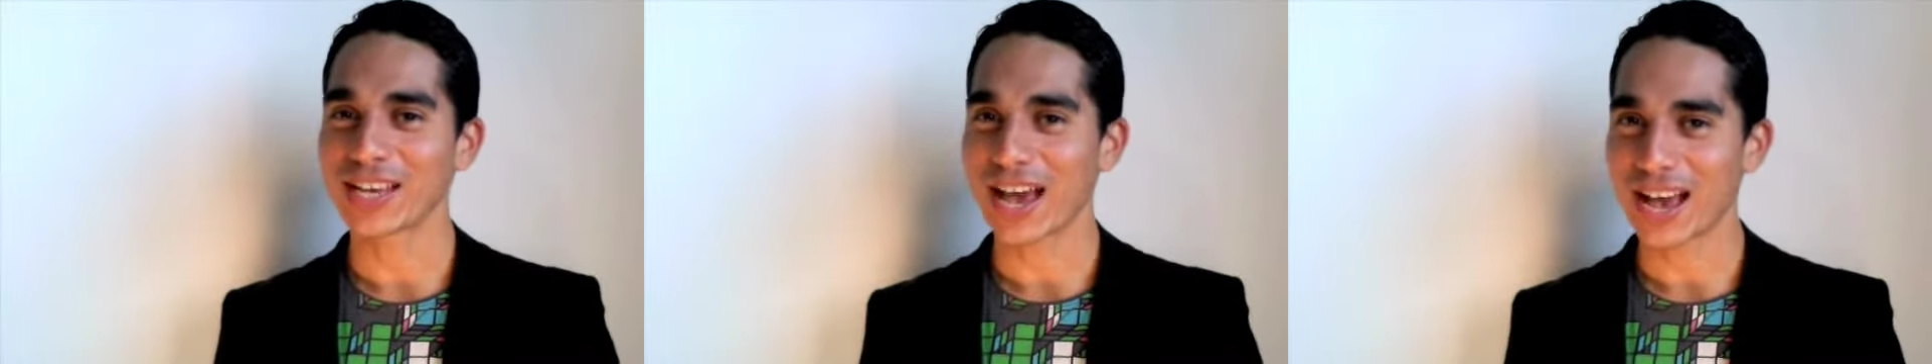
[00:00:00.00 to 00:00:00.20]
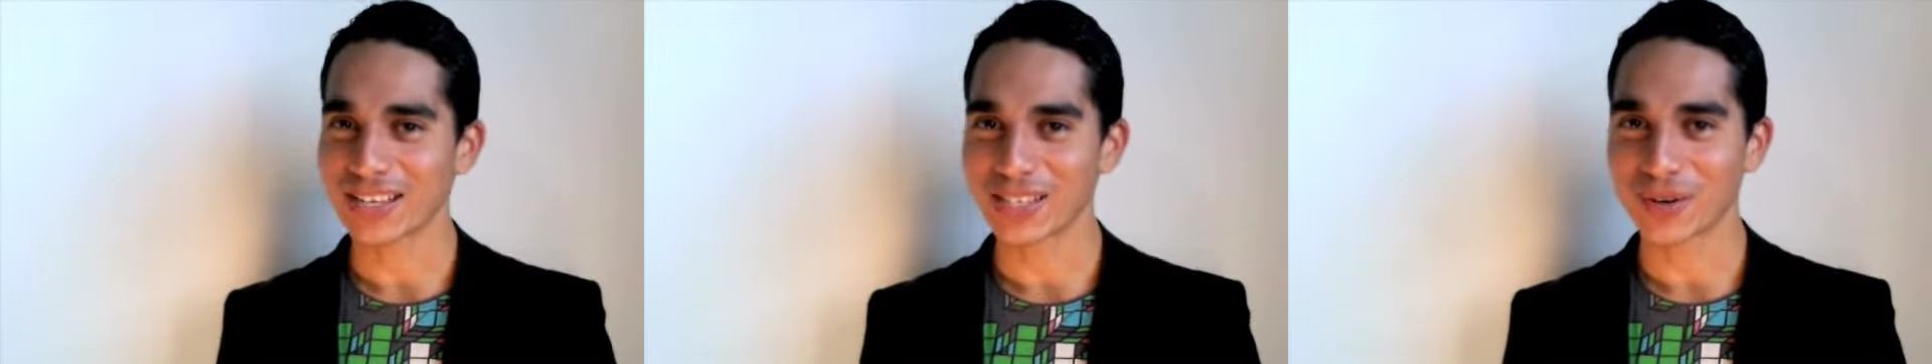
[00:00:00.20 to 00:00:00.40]

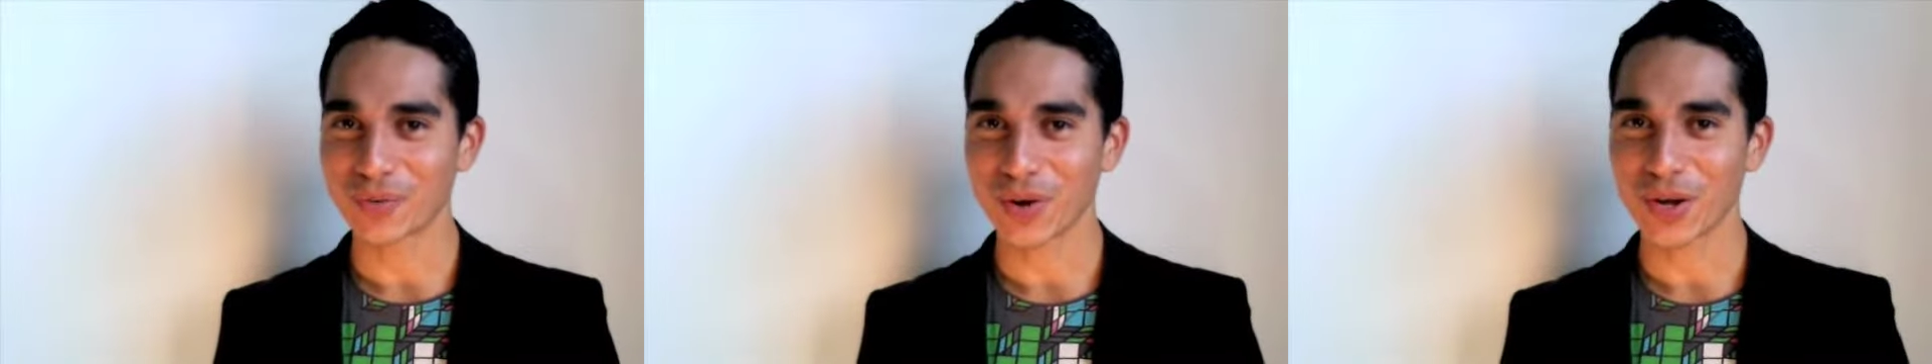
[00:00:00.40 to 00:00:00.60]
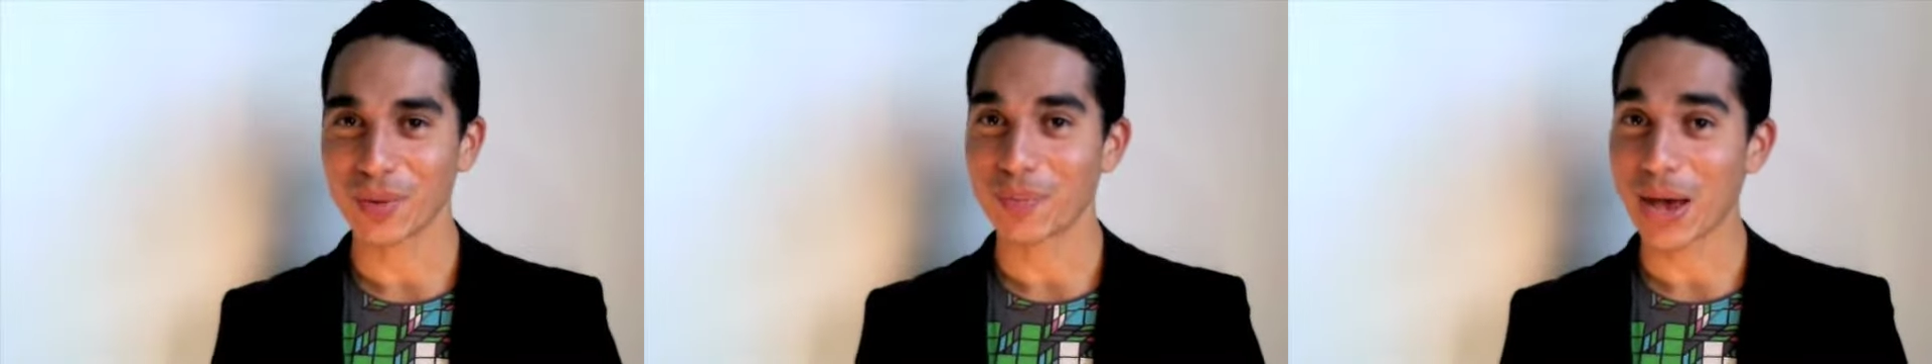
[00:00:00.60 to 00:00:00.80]
has
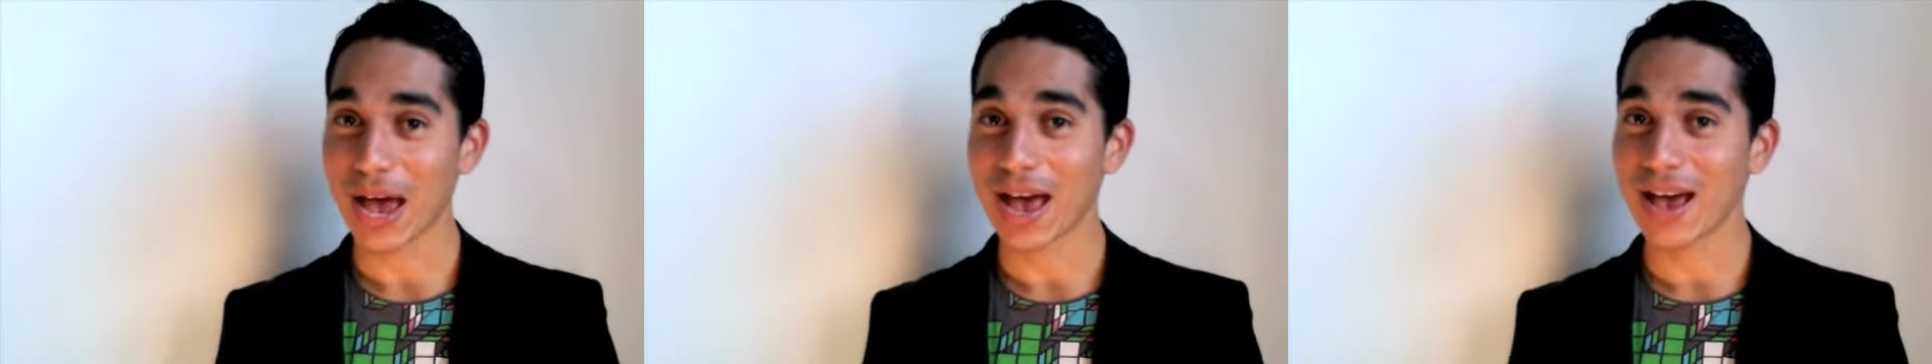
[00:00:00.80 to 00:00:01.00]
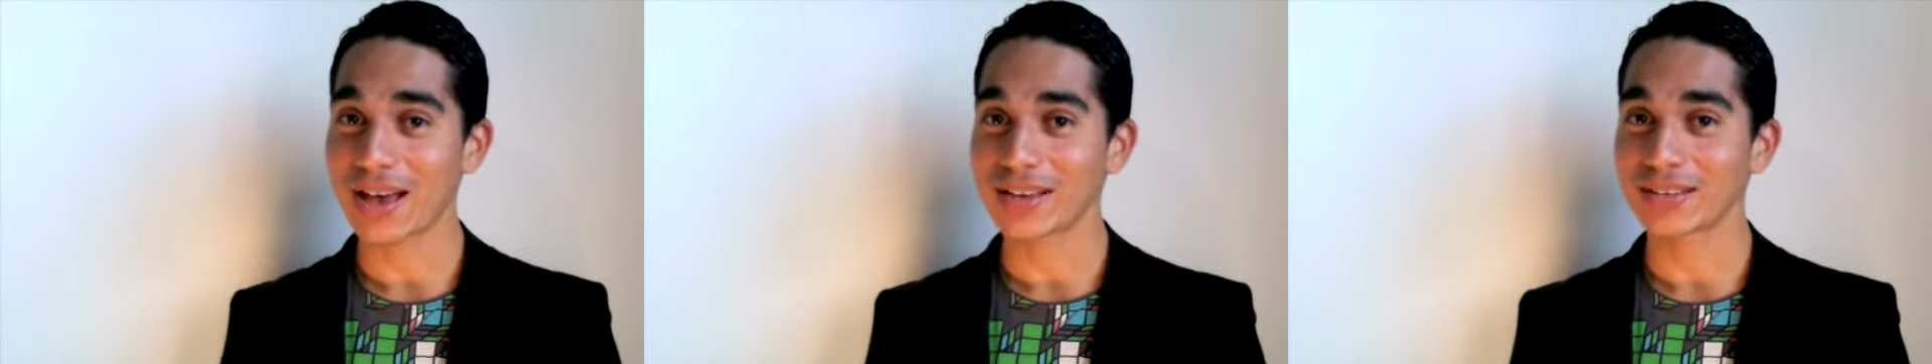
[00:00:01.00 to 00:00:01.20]
already
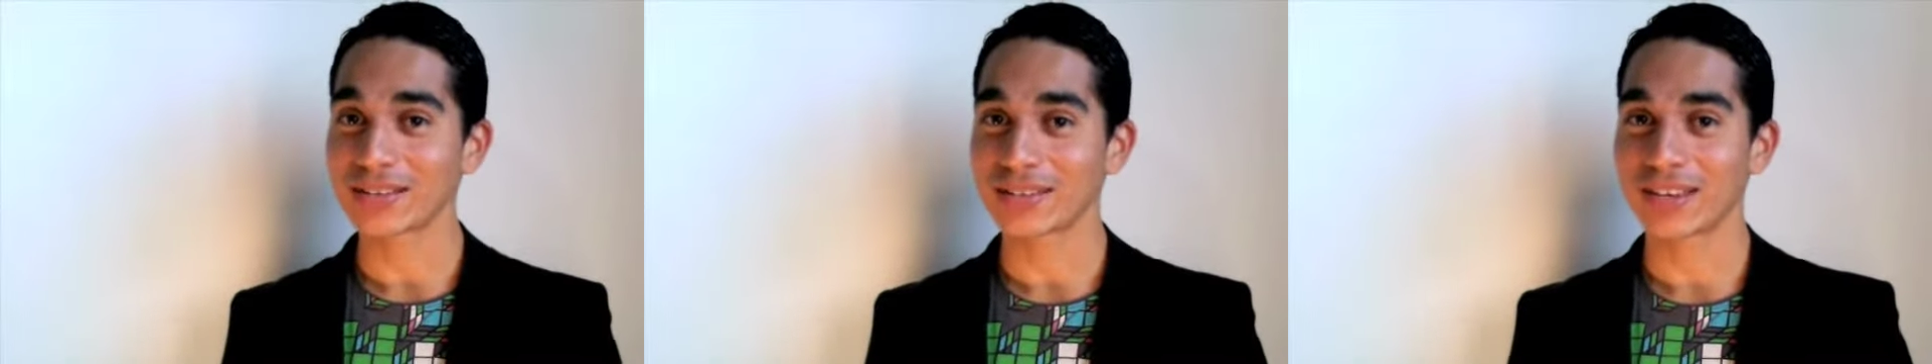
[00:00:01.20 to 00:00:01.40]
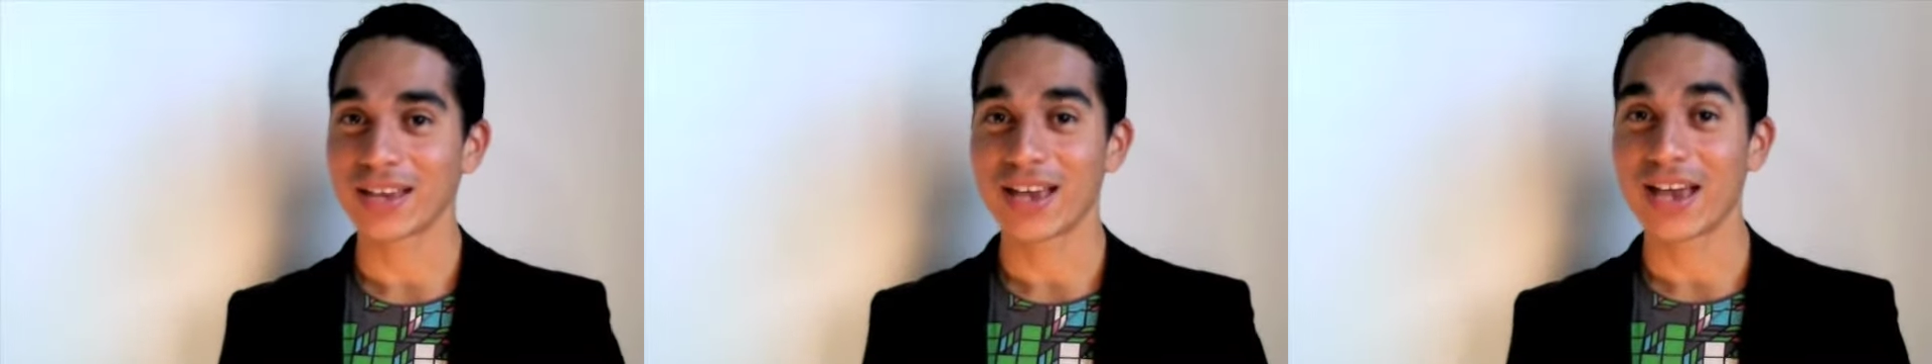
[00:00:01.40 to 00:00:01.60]

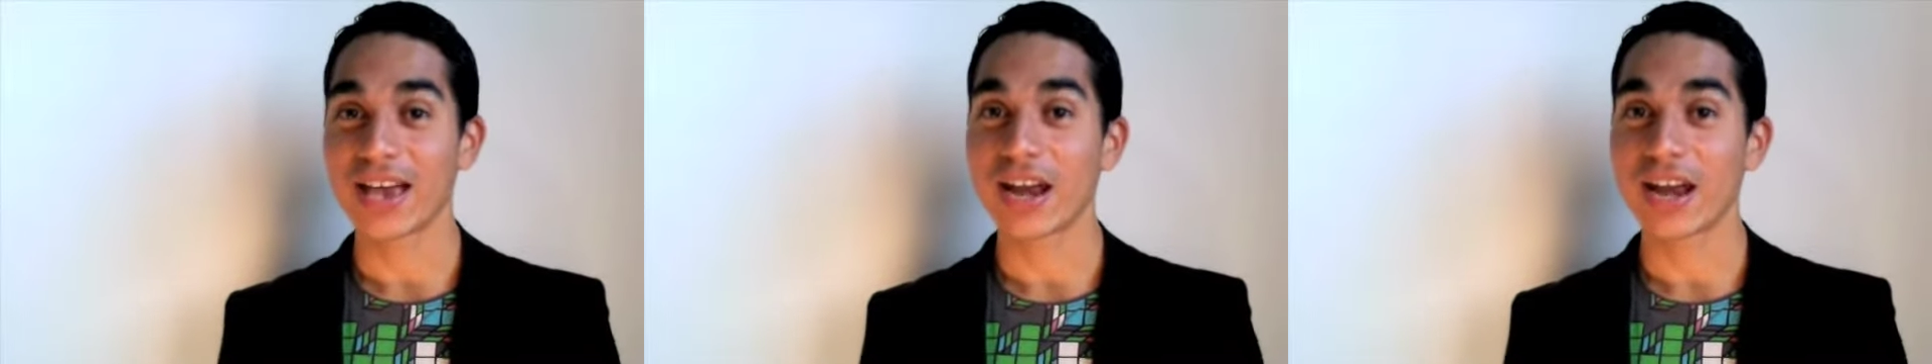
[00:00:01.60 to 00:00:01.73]
passed,